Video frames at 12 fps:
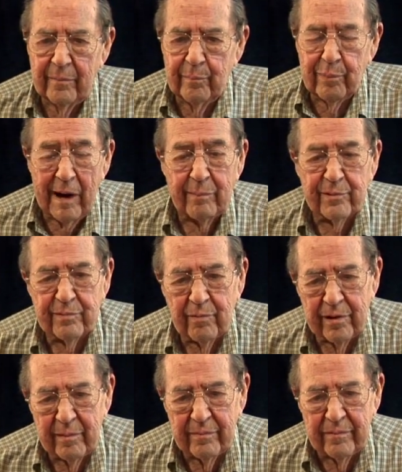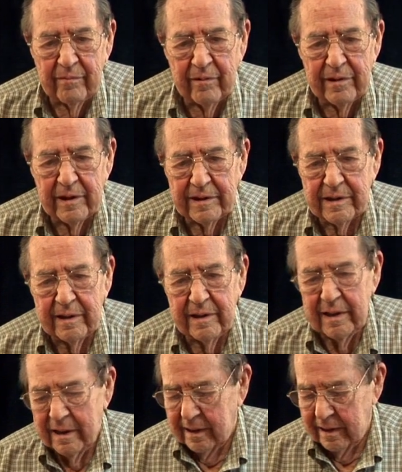problems with them were that they
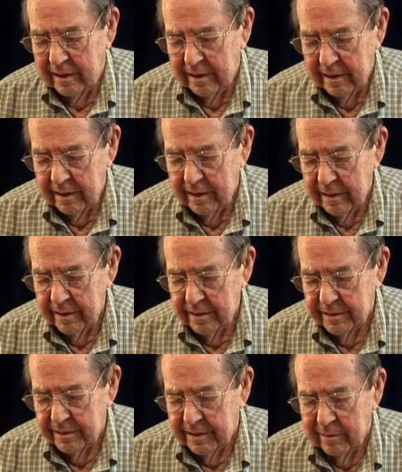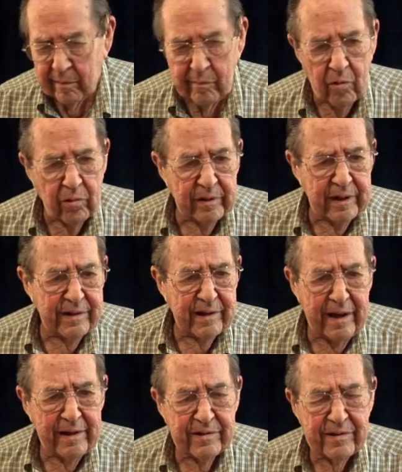were moldy, and
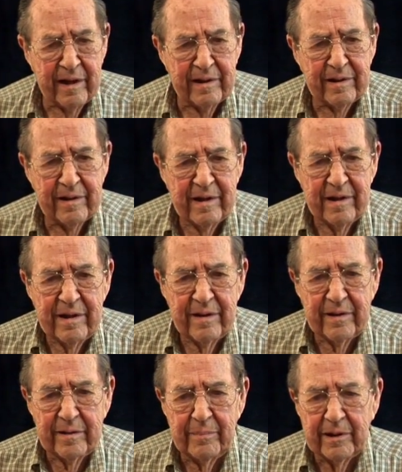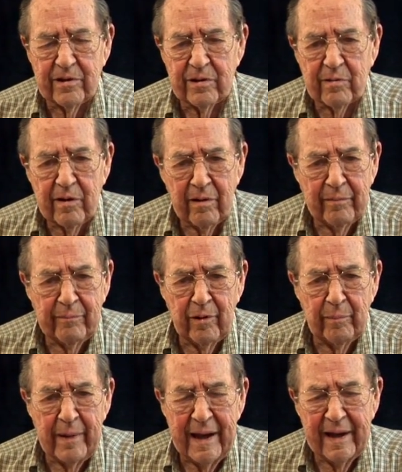I had to, the pictures
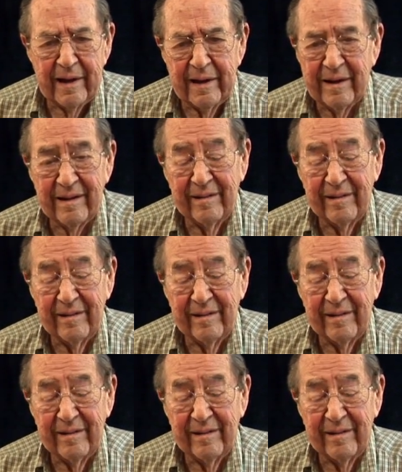were bad.